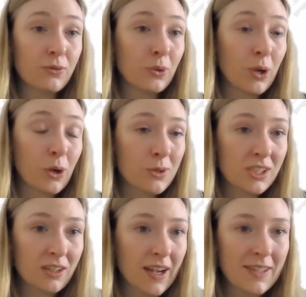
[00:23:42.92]
we always
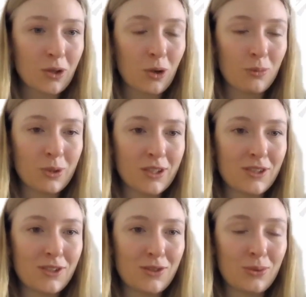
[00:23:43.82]
advise
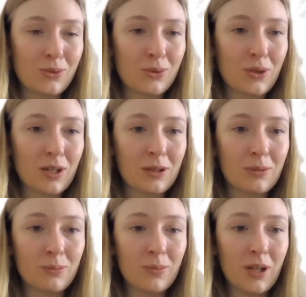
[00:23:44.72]
companies to
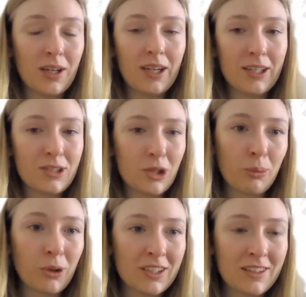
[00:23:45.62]

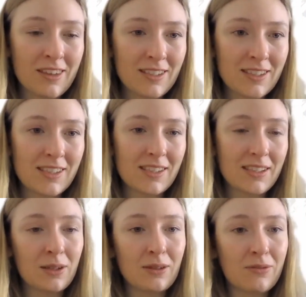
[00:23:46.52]
interpret this
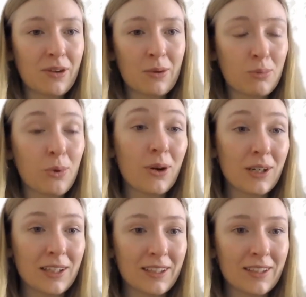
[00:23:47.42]
very
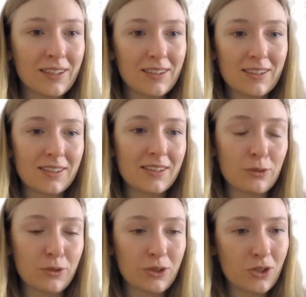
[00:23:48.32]
broadly, the
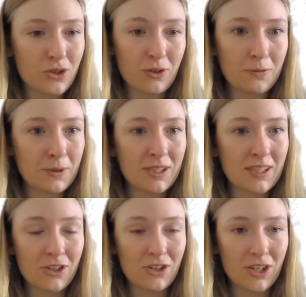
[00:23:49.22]
definition of
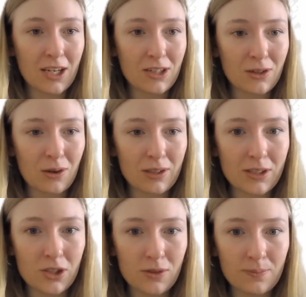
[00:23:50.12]
substantiated
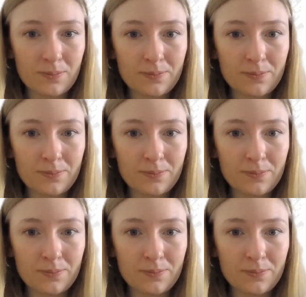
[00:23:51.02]
knowledge.